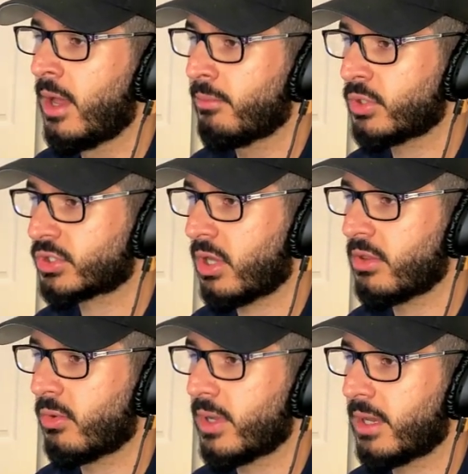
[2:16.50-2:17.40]
pushed all
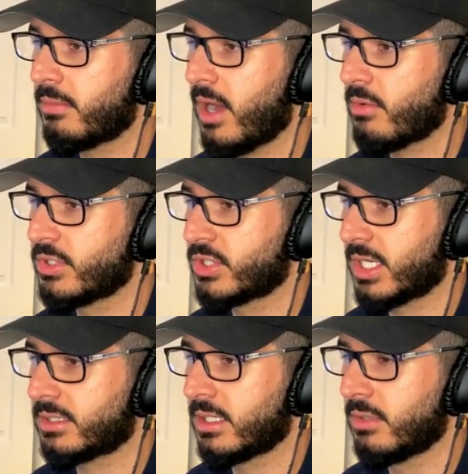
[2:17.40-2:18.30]
the way up, got
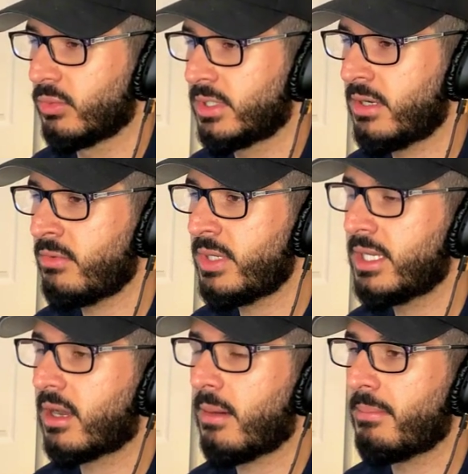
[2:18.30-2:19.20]
rejected, and we didn't really
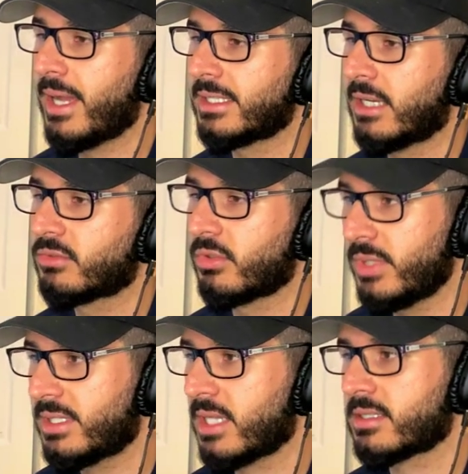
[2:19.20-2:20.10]
come back down to
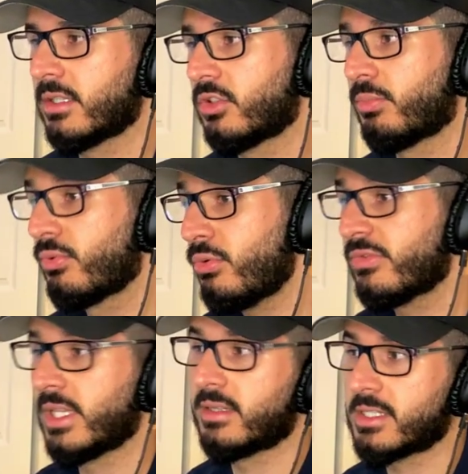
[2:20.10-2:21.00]
retest it to prove
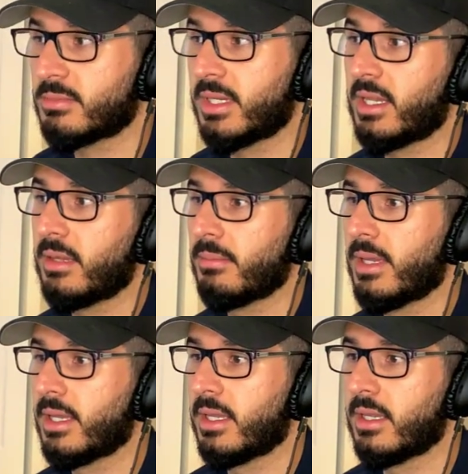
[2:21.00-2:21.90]
that this became
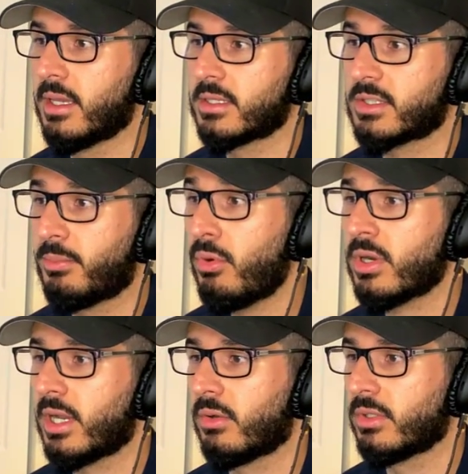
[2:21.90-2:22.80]
a uh, support
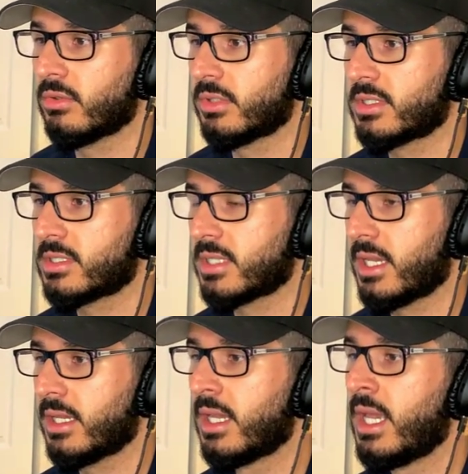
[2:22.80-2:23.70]
now. You know, this is
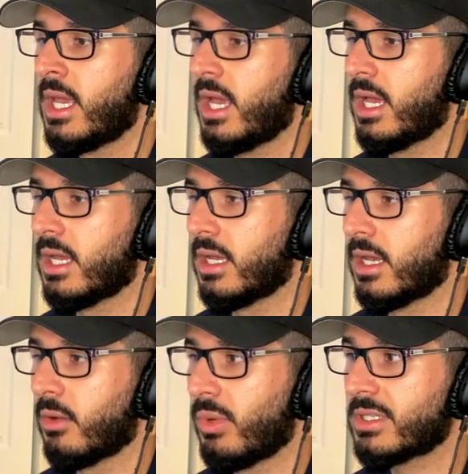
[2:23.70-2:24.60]
uh,
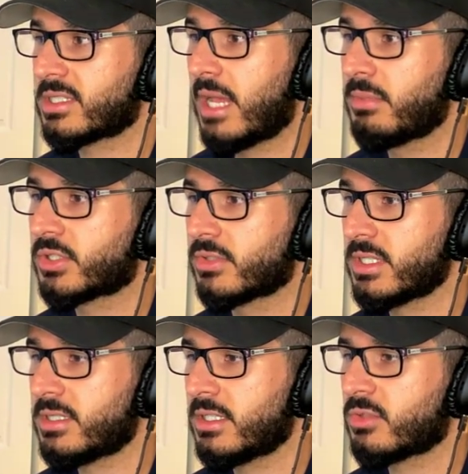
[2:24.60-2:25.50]
a, well-established
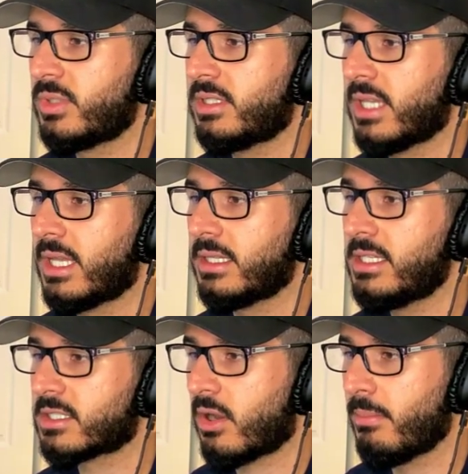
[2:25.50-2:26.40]
resistance. We need to at
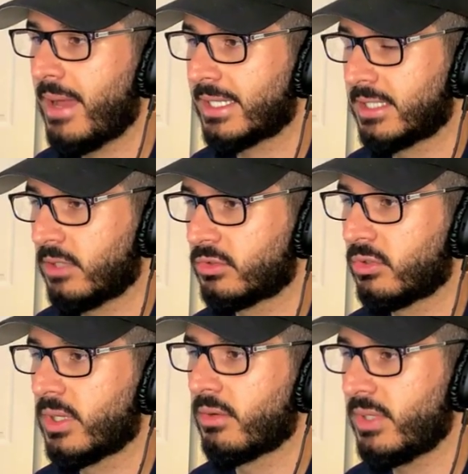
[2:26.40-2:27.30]
least come back down
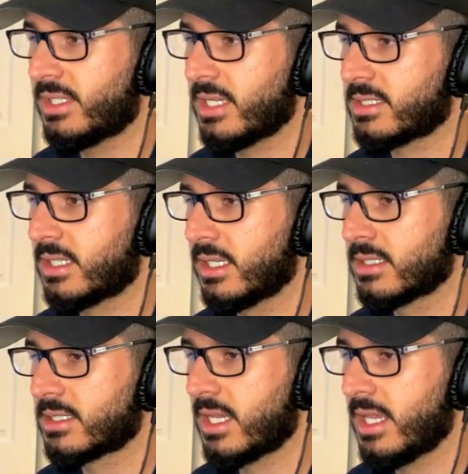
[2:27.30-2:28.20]
to it, retest it, and
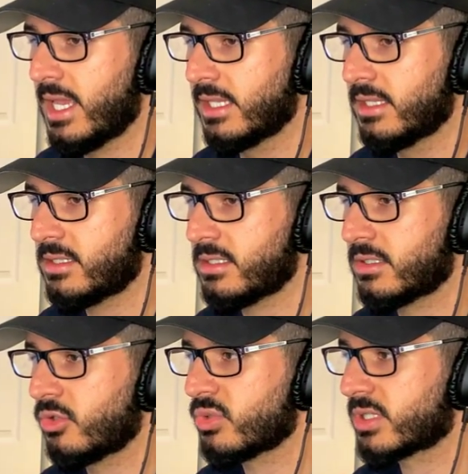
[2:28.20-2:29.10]
say, hey, this is
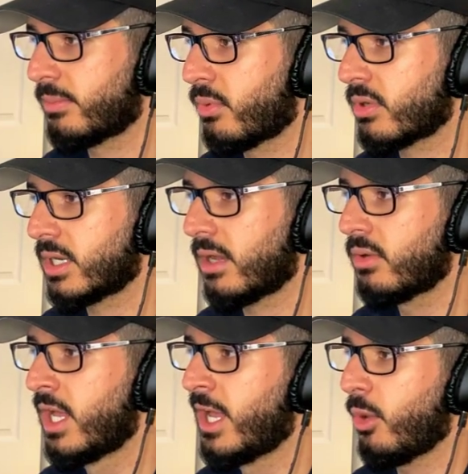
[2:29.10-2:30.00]
the new support now.
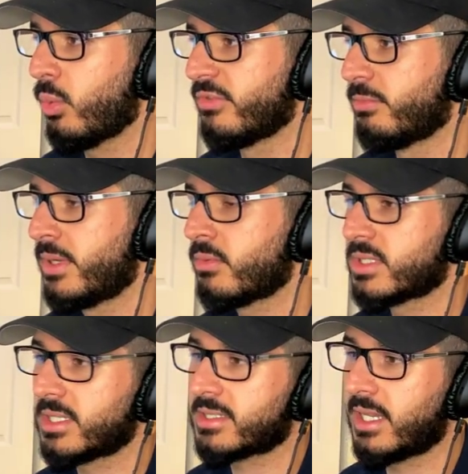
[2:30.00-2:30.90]
We've been
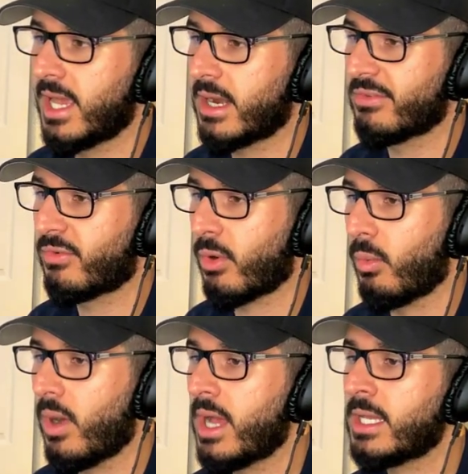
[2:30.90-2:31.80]
resisting at it for a
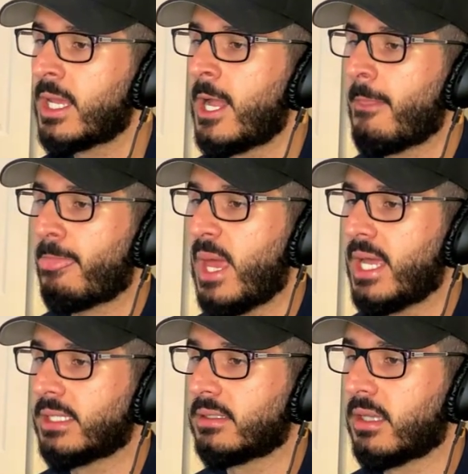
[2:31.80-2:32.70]
while,
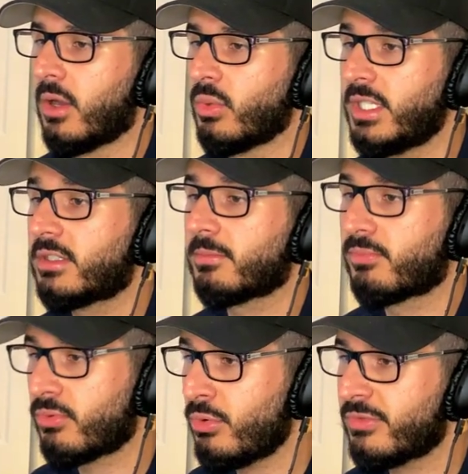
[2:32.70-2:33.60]
and uh, we need to
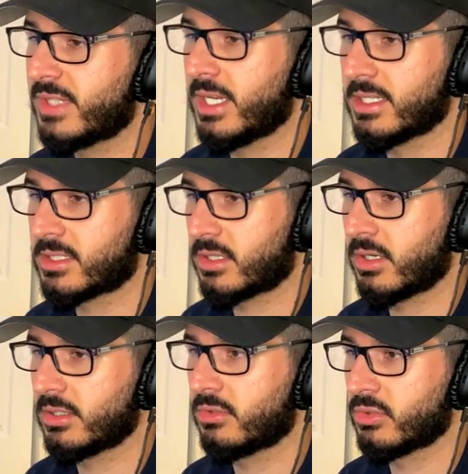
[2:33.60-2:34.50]
prove that it's
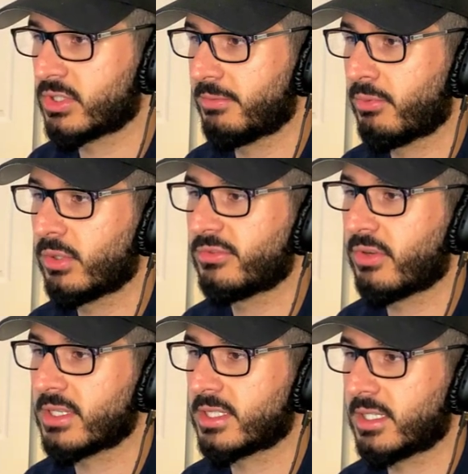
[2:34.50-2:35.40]
turned to support for
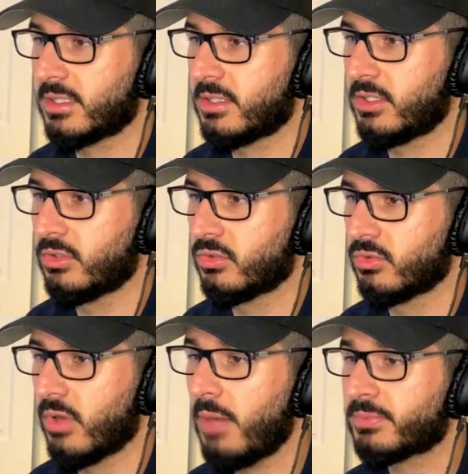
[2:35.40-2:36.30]
us to continue
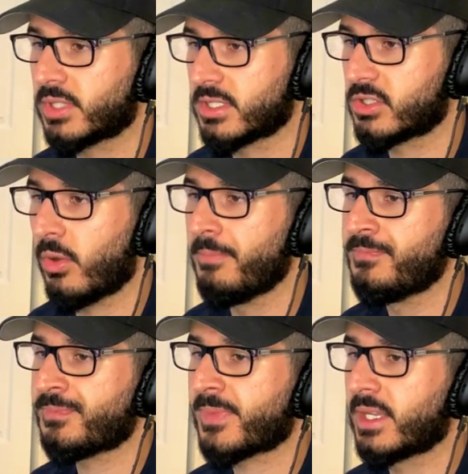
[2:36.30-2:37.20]
to uptrend. So
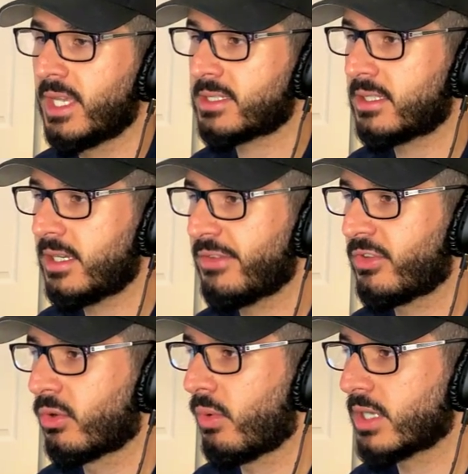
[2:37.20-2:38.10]
Yesterday, if
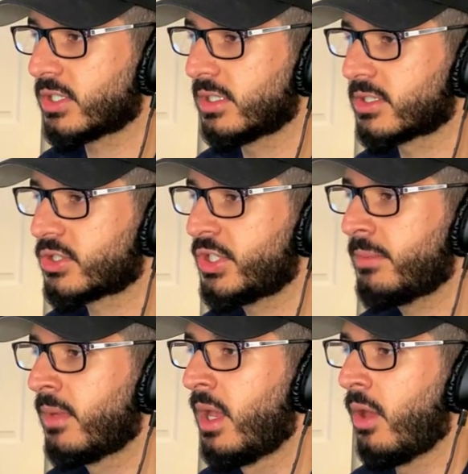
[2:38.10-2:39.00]
you were watching the
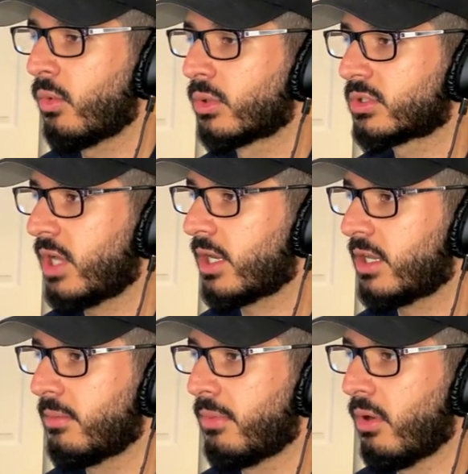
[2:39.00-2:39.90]
stream, we were
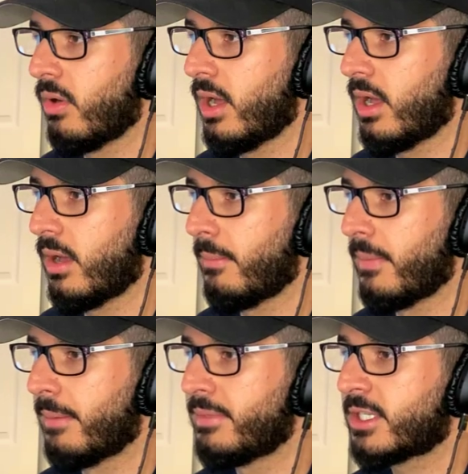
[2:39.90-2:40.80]
talking about um,
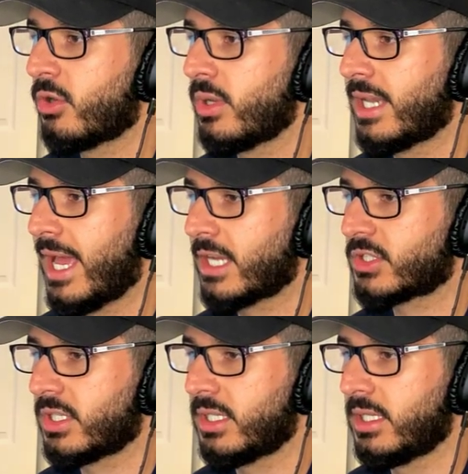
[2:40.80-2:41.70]
Bitcoin
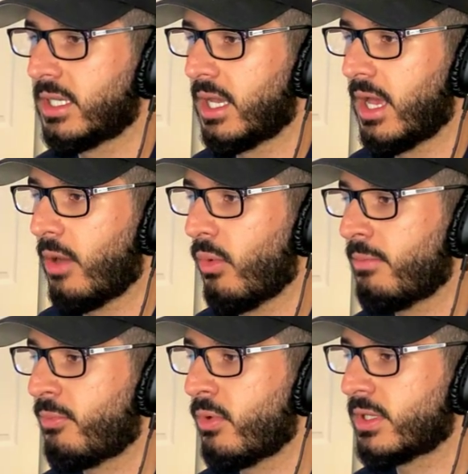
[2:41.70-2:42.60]
actually uh, at
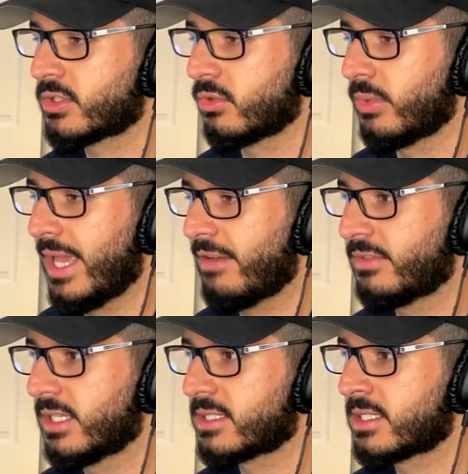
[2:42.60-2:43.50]
one point. So we have
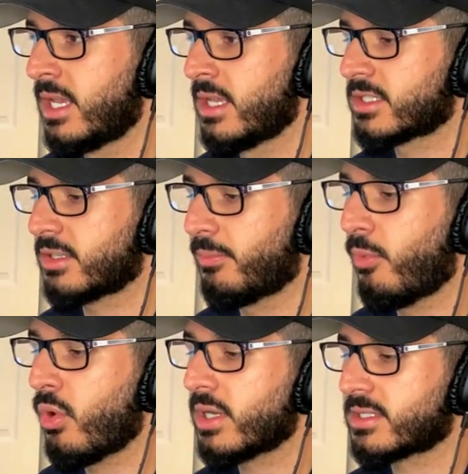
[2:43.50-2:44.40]
this
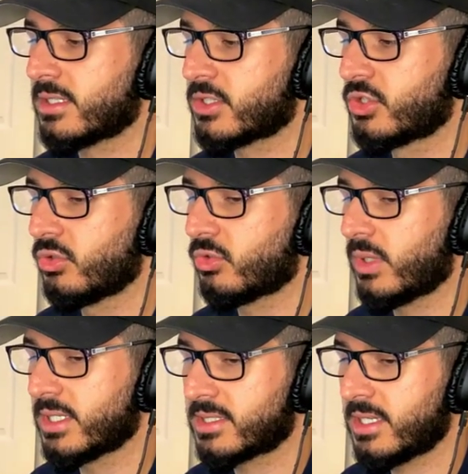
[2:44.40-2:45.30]
support since June
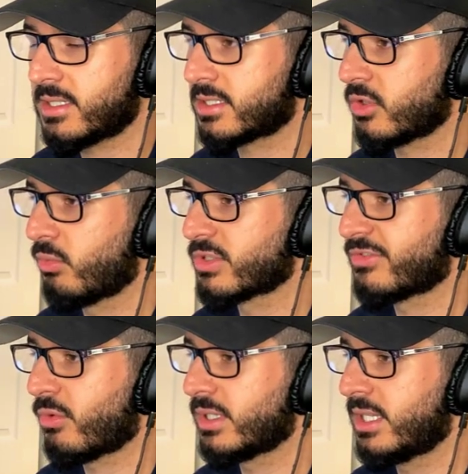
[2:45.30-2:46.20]
26th, it's almost
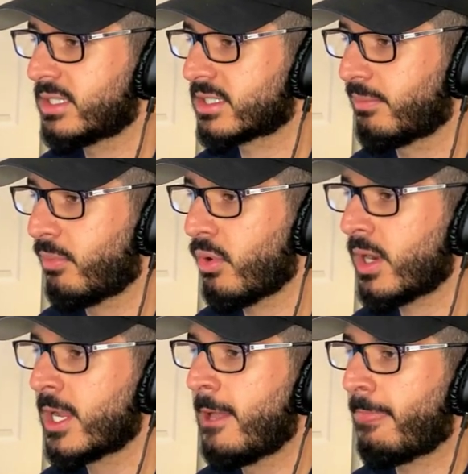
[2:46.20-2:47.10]
four day
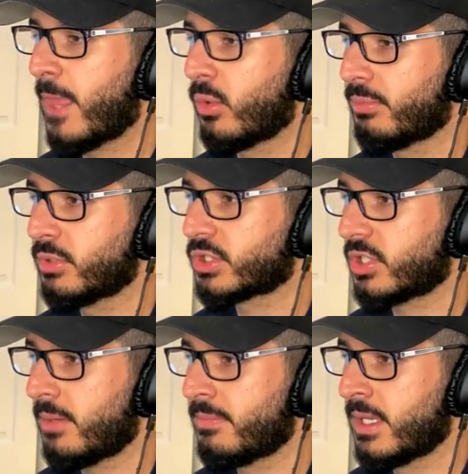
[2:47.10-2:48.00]
support that we pushed
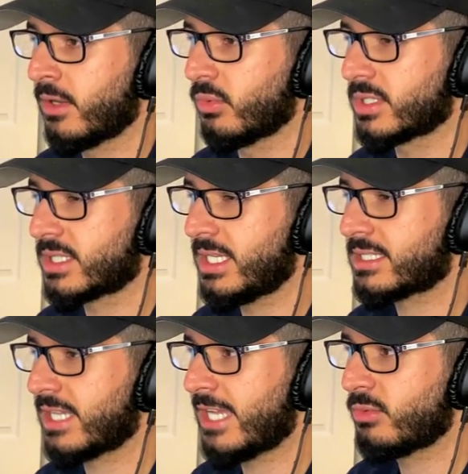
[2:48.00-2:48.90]
up. We stayed
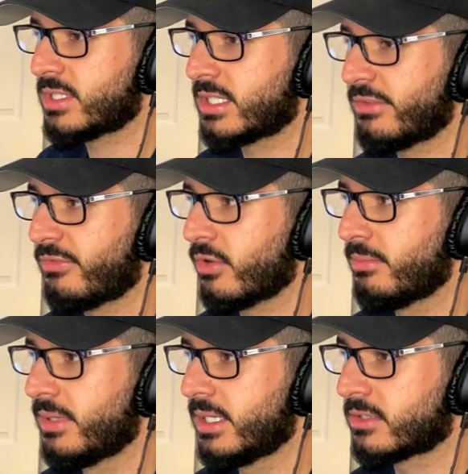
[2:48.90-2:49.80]
sideways here for a
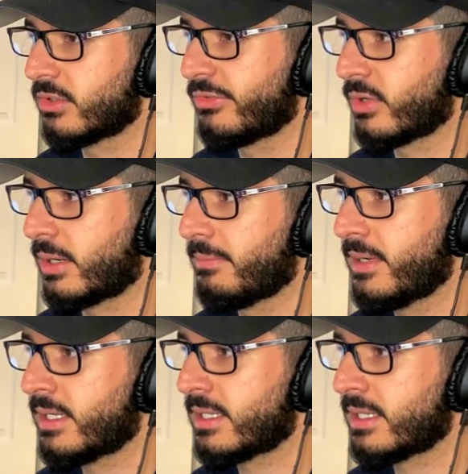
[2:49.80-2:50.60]
bit. So if you're comparing